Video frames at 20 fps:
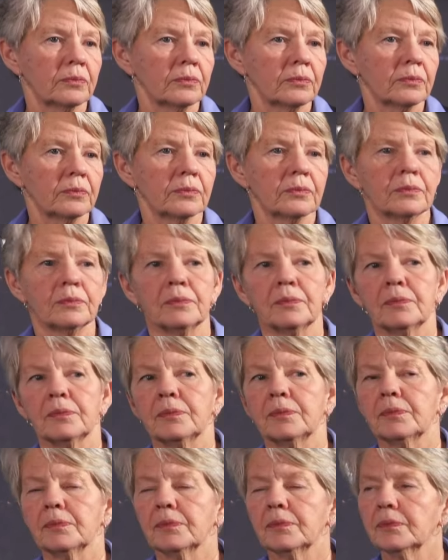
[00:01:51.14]

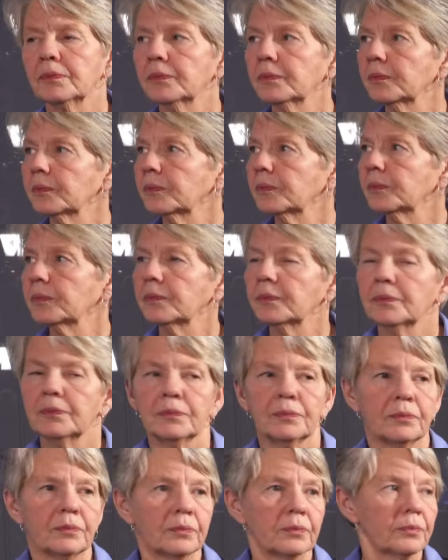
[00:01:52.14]

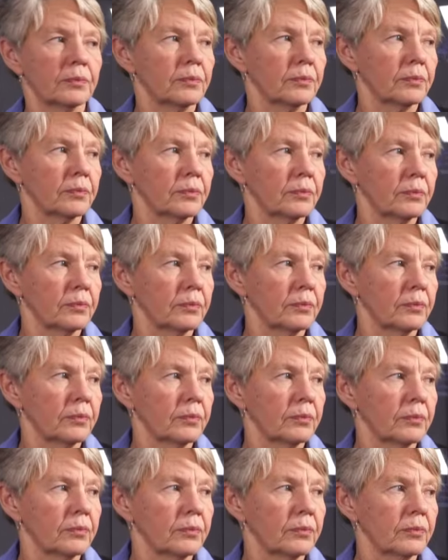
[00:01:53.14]

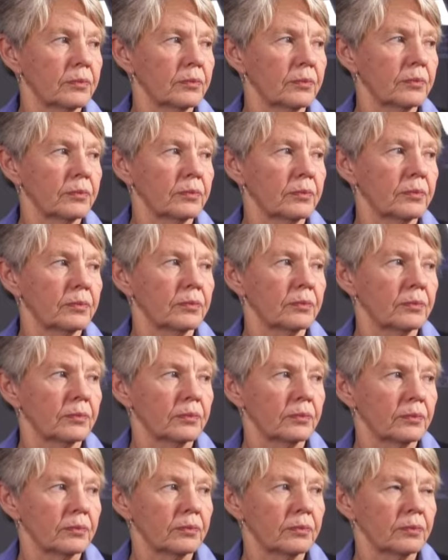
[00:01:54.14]

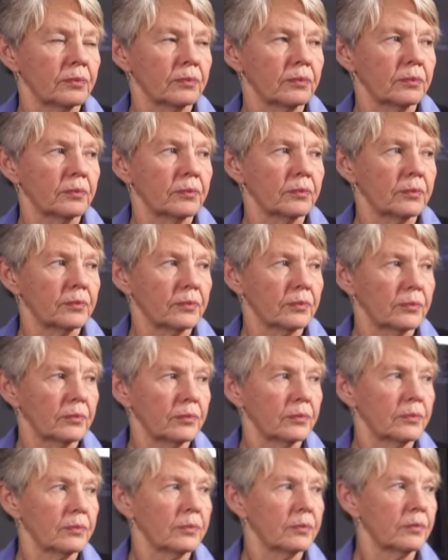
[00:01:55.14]

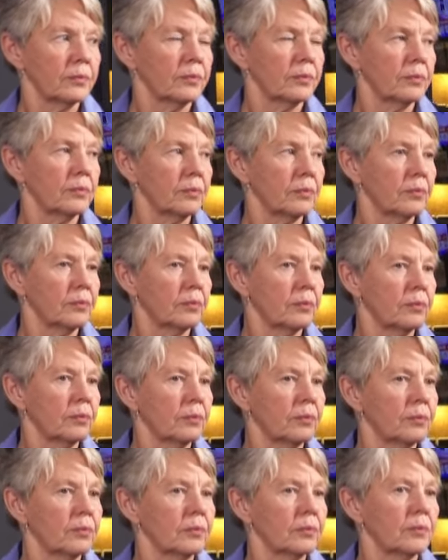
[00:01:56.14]

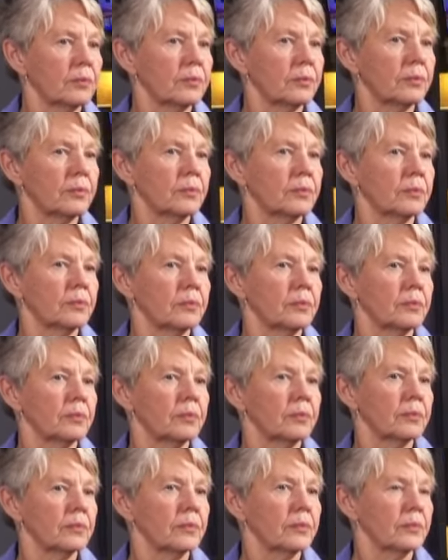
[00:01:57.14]

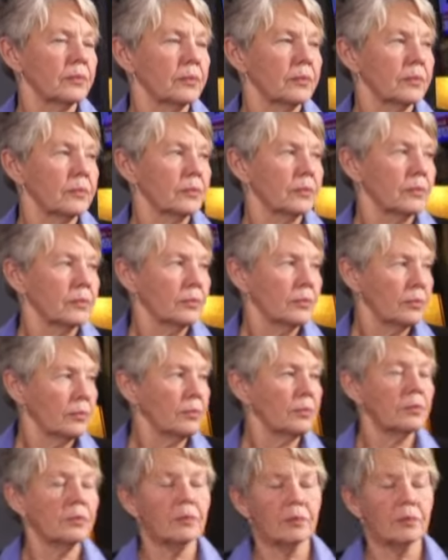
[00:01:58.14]
[no speech]